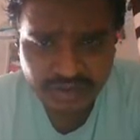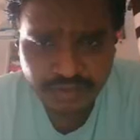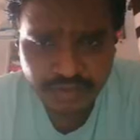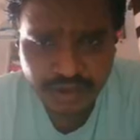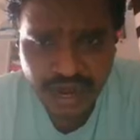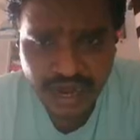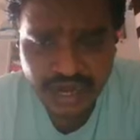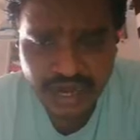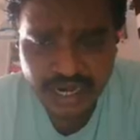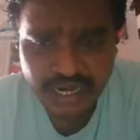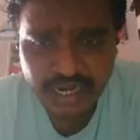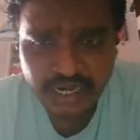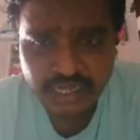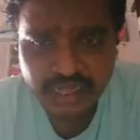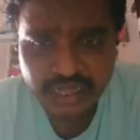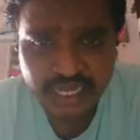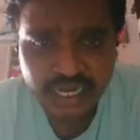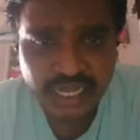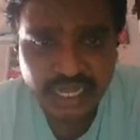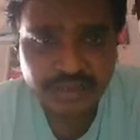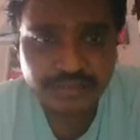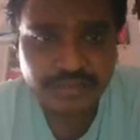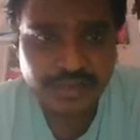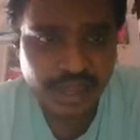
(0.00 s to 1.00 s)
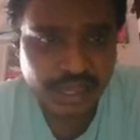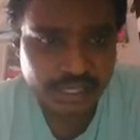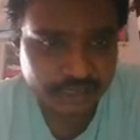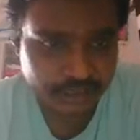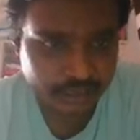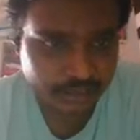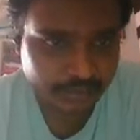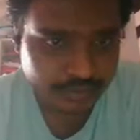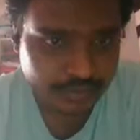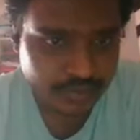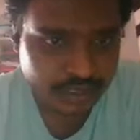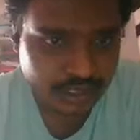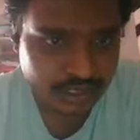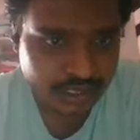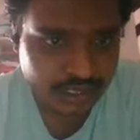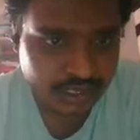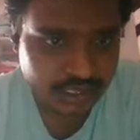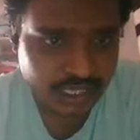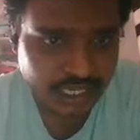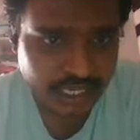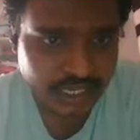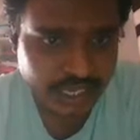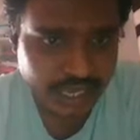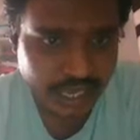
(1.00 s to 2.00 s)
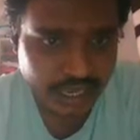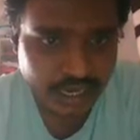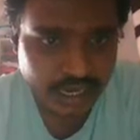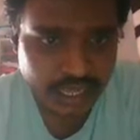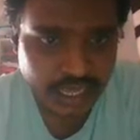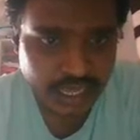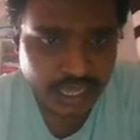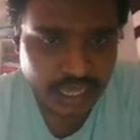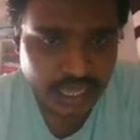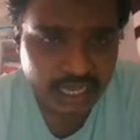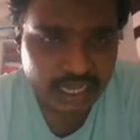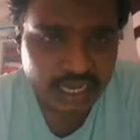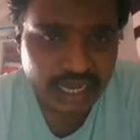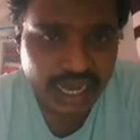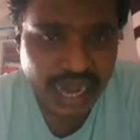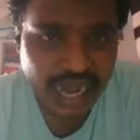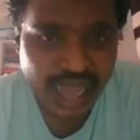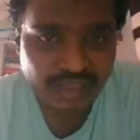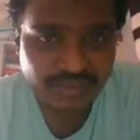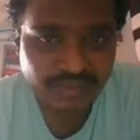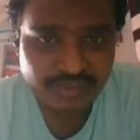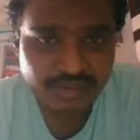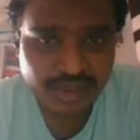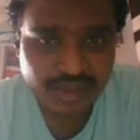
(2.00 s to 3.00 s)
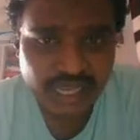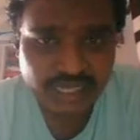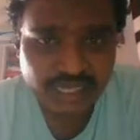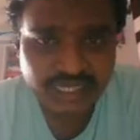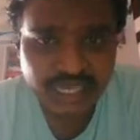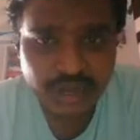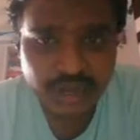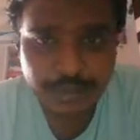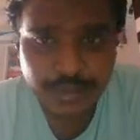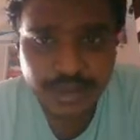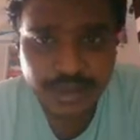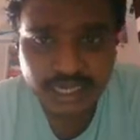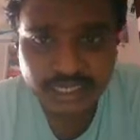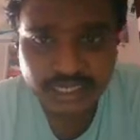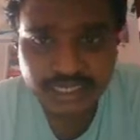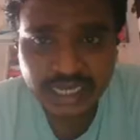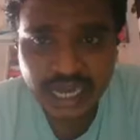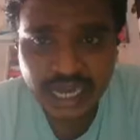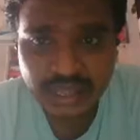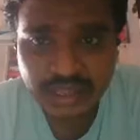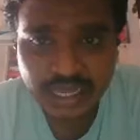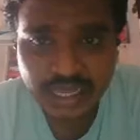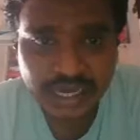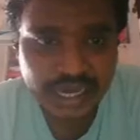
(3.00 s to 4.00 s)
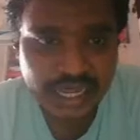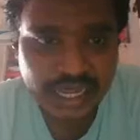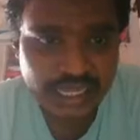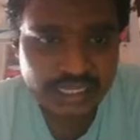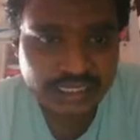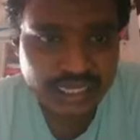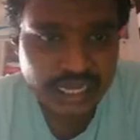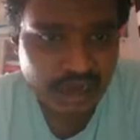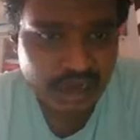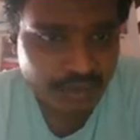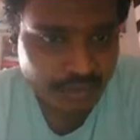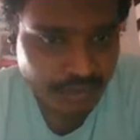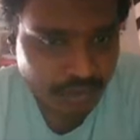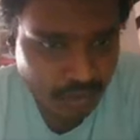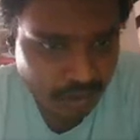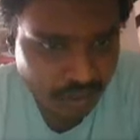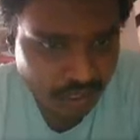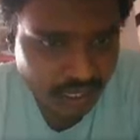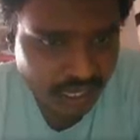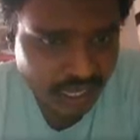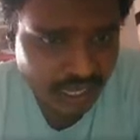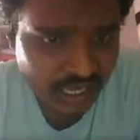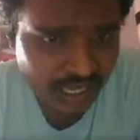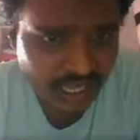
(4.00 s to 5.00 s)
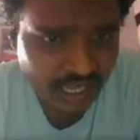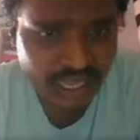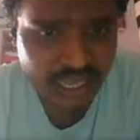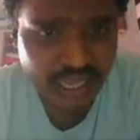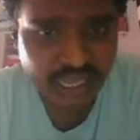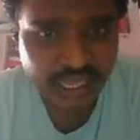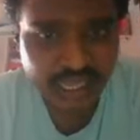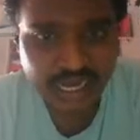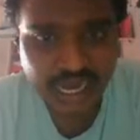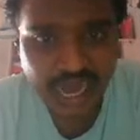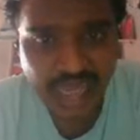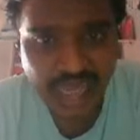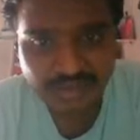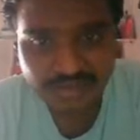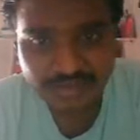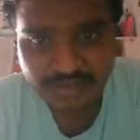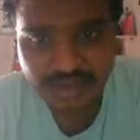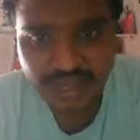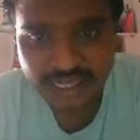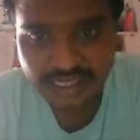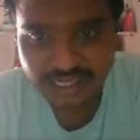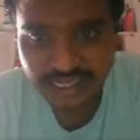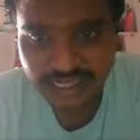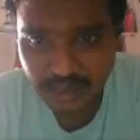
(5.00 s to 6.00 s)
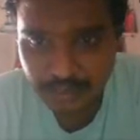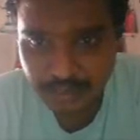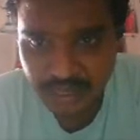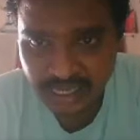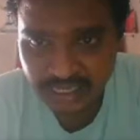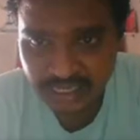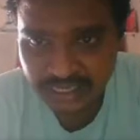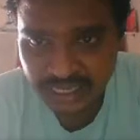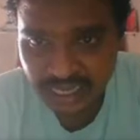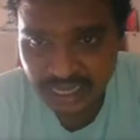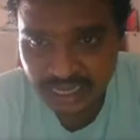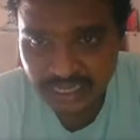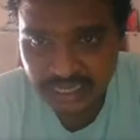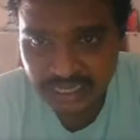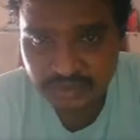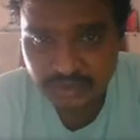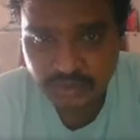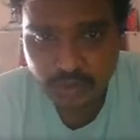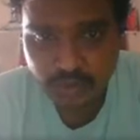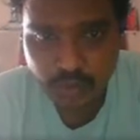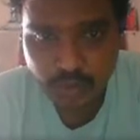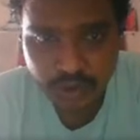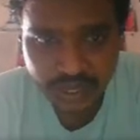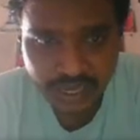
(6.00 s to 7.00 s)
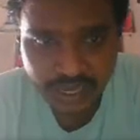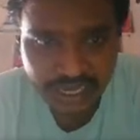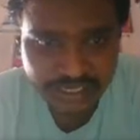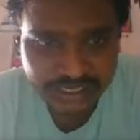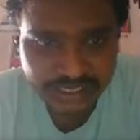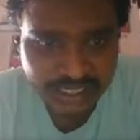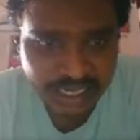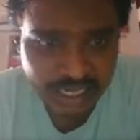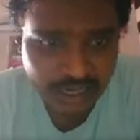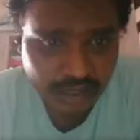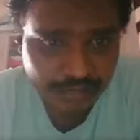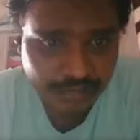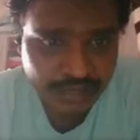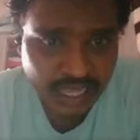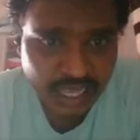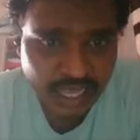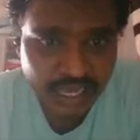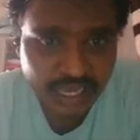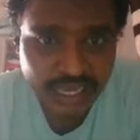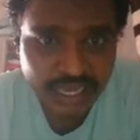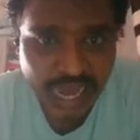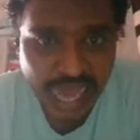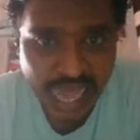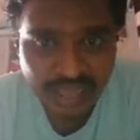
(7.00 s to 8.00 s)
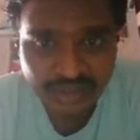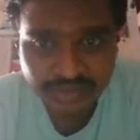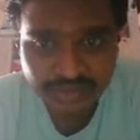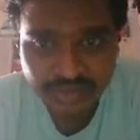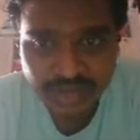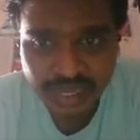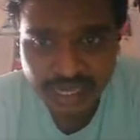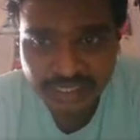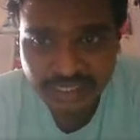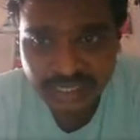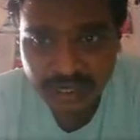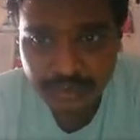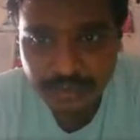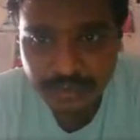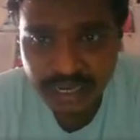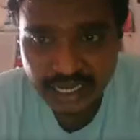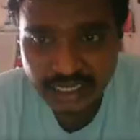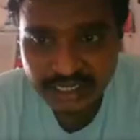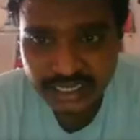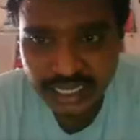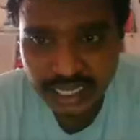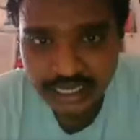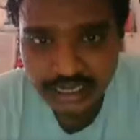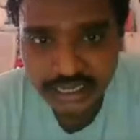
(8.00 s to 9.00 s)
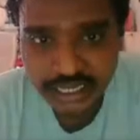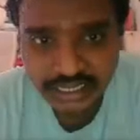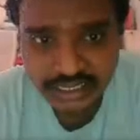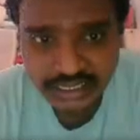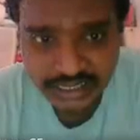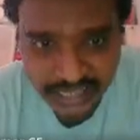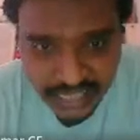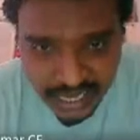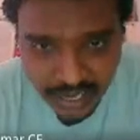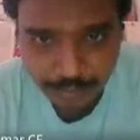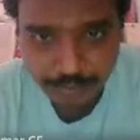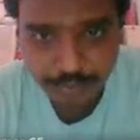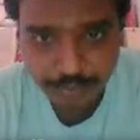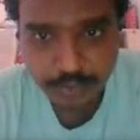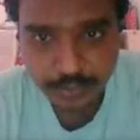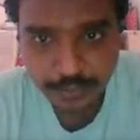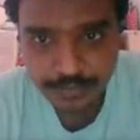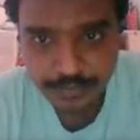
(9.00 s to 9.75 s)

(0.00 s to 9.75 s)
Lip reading: It is classified in 3 ways. See here, classification based on the nature of working, classification based on its location, classification based on the shape.